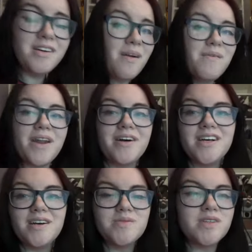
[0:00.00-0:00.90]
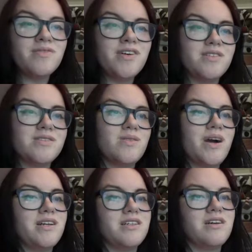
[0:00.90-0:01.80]
I man, I I'm still finding it so
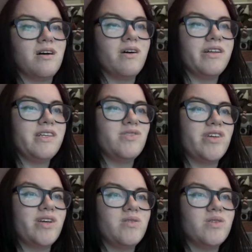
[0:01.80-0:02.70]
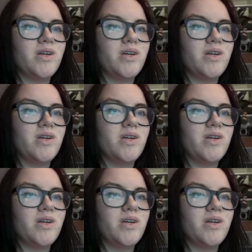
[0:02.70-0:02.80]
hard to talk in these videos.